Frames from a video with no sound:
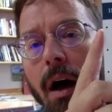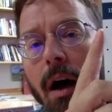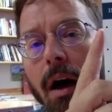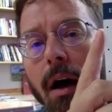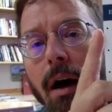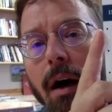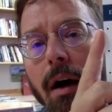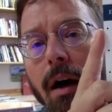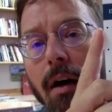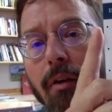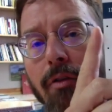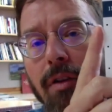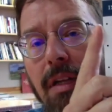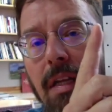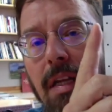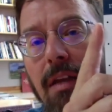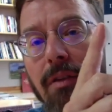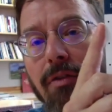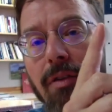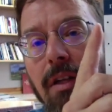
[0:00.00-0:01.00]
of an
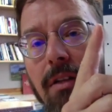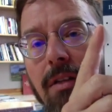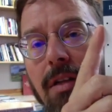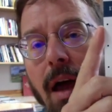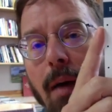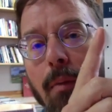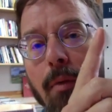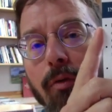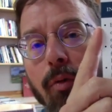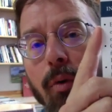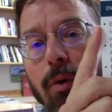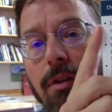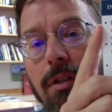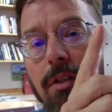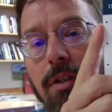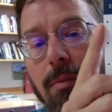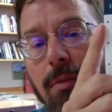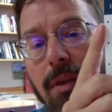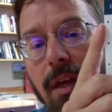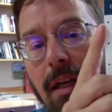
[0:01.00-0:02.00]
evening time of
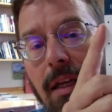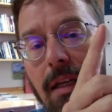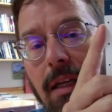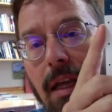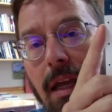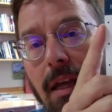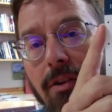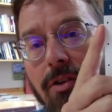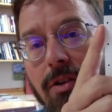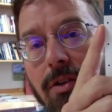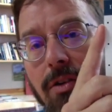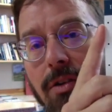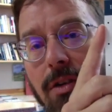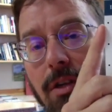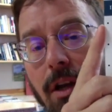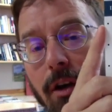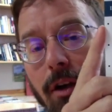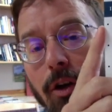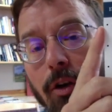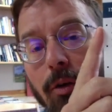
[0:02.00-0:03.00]
worship that engages
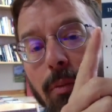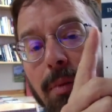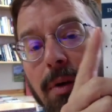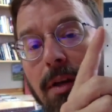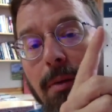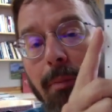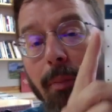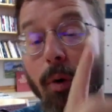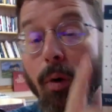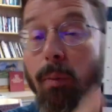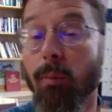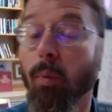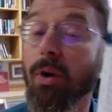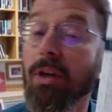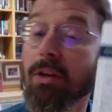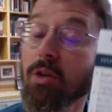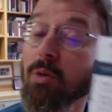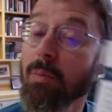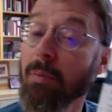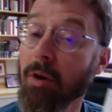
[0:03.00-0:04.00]
younger people.
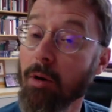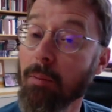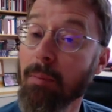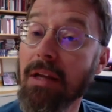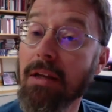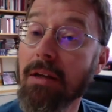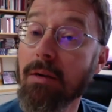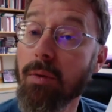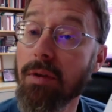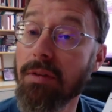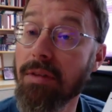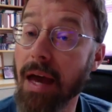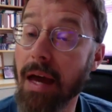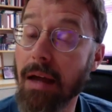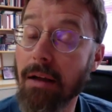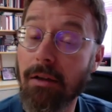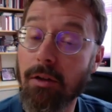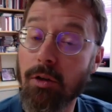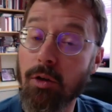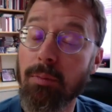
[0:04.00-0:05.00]
We experimented with
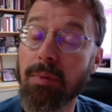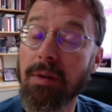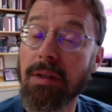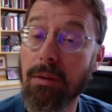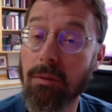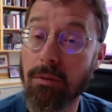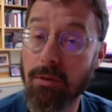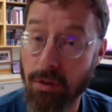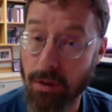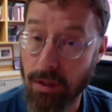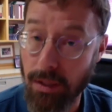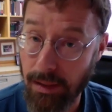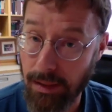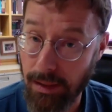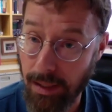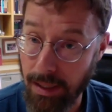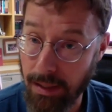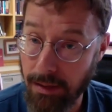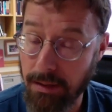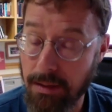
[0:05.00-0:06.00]
that a little bit during
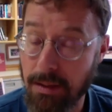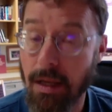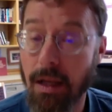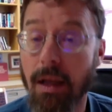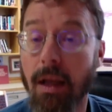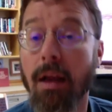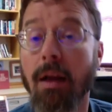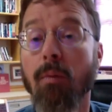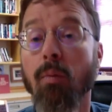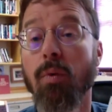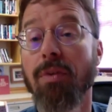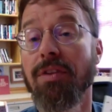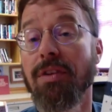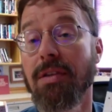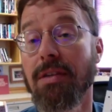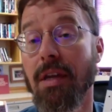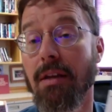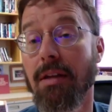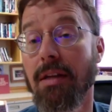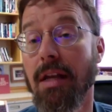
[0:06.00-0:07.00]
Lent with the
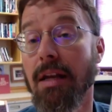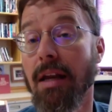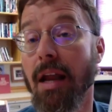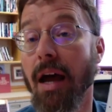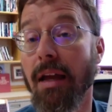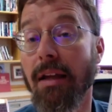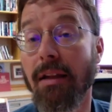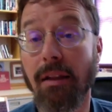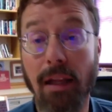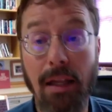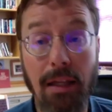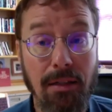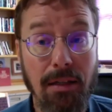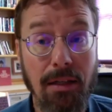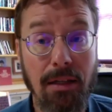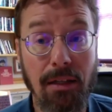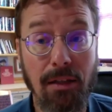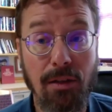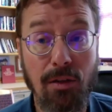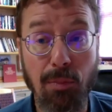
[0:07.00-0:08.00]
Sunday night
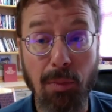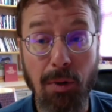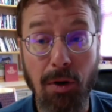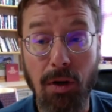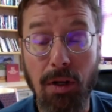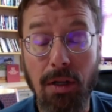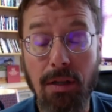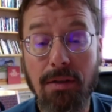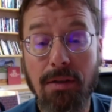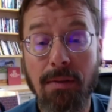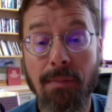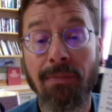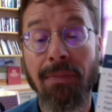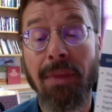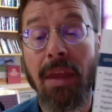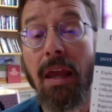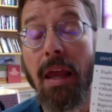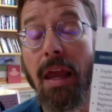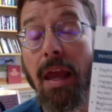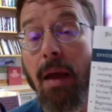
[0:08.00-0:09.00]
Lenten experience.
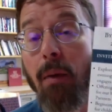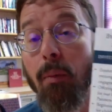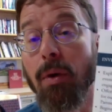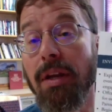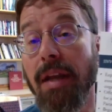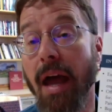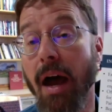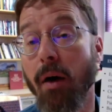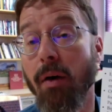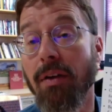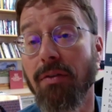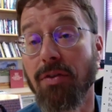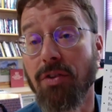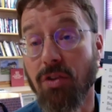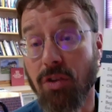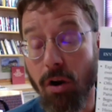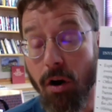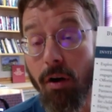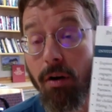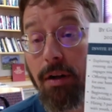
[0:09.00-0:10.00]
And we now have
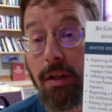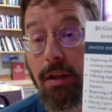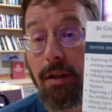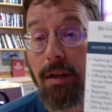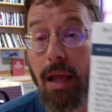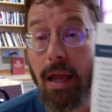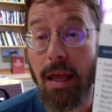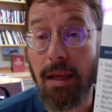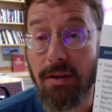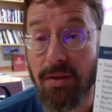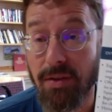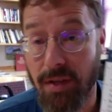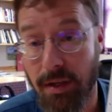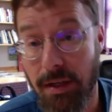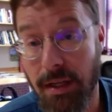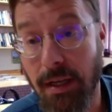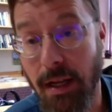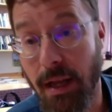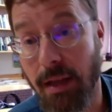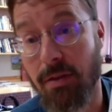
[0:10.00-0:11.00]
started a
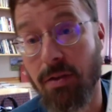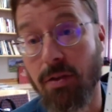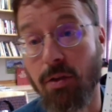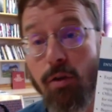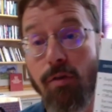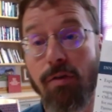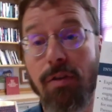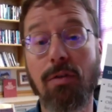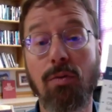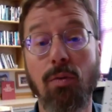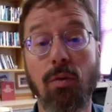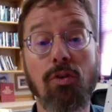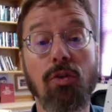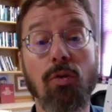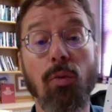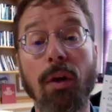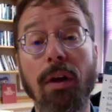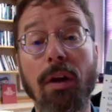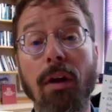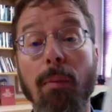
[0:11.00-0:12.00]
Sunday night service,
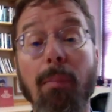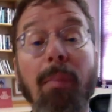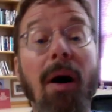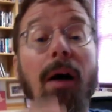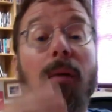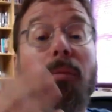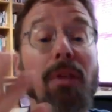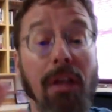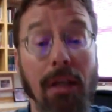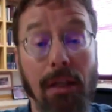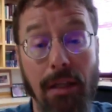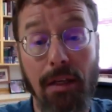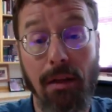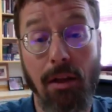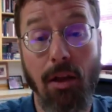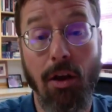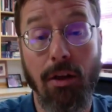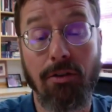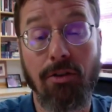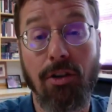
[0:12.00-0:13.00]
which we are publicly
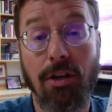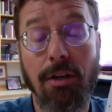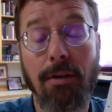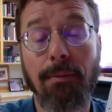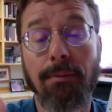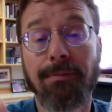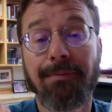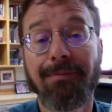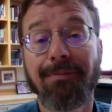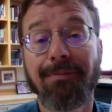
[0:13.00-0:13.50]
launching